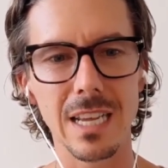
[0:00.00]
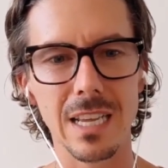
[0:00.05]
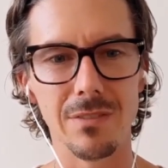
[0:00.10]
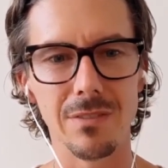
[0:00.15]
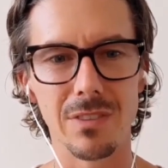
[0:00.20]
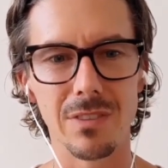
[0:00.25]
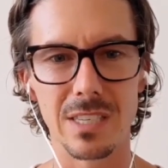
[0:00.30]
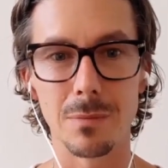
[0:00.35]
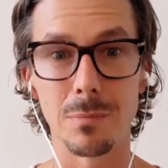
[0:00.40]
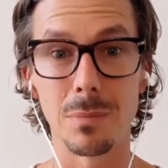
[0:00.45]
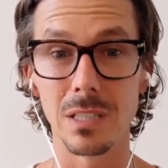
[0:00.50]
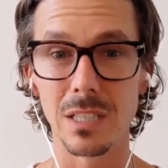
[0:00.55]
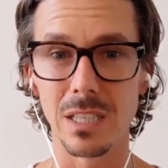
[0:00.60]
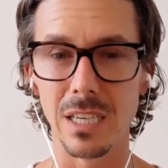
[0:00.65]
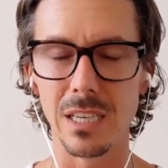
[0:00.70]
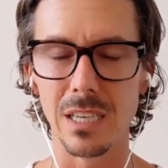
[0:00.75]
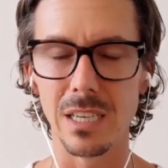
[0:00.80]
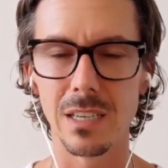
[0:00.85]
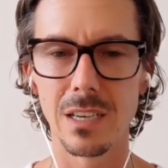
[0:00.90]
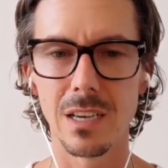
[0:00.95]
and
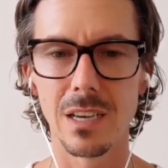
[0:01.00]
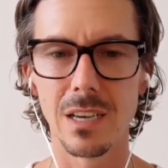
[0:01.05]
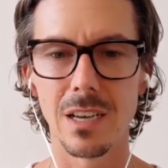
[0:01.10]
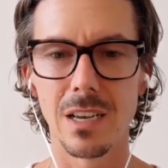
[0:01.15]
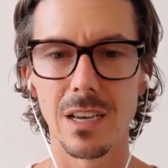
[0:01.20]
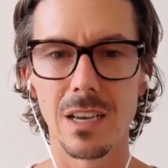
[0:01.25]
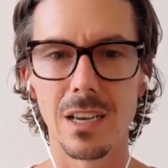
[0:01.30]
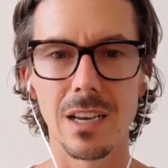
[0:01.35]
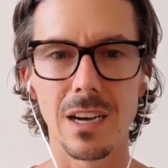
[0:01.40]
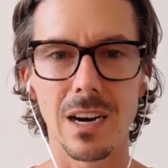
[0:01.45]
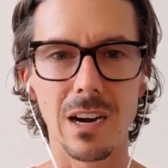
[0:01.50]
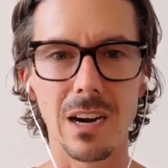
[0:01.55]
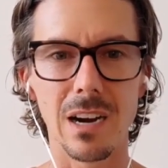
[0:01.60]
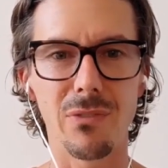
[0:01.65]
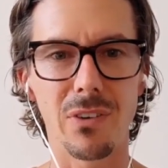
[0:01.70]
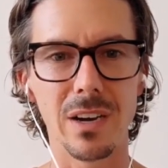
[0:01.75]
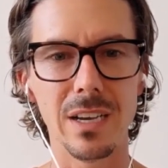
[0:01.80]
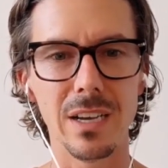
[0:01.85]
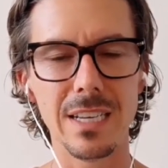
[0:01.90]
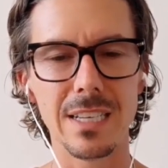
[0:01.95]
visibility. I
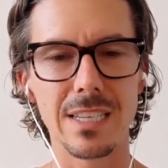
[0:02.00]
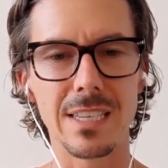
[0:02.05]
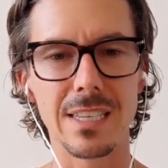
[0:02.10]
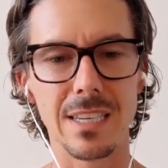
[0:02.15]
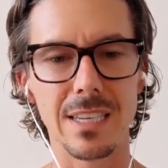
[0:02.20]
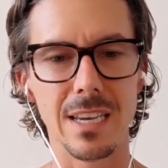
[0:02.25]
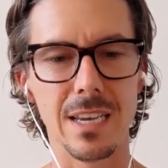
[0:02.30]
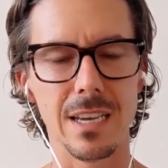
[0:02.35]
find it's